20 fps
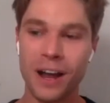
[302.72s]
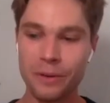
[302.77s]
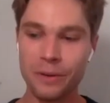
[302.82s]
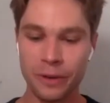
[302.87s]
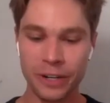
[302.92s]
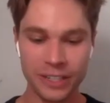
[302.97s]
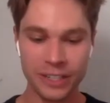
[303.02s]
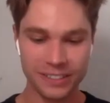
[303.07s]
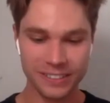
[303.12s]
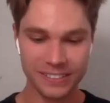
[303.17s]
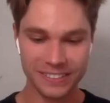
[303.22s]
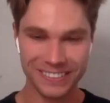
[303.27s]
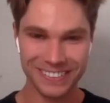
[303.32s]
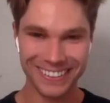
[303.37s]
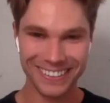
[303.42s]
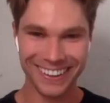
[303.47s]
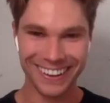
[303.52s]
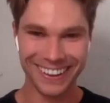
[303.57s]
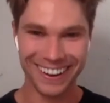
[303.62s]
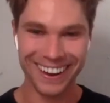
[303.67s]

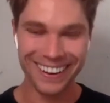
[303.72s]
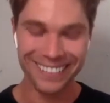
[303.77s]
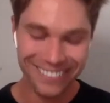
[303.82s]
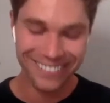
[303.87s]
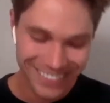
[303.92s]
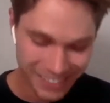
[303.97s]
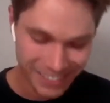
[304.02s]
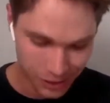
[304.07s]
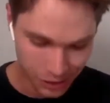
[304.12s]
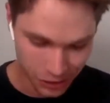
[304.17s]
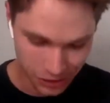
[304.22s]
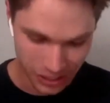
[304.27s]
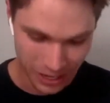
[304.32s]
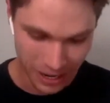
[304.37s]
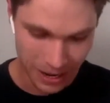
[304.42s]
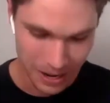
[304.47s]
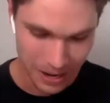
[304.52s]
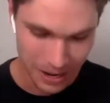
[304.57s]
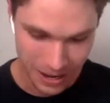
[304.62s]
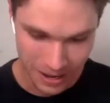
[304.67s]
I read
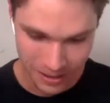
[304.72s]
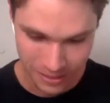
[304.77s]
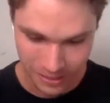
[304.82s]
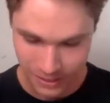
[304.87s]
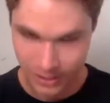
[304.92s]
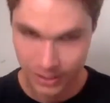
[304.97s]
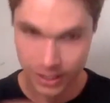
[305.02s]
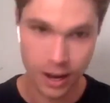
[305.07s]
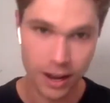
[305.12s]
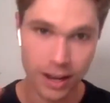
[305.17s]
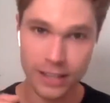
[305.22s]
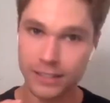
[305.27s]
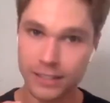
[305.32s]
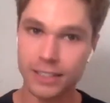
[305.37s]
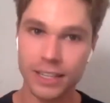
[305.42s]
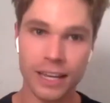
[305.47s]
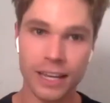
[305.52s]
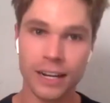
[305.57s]
the sides,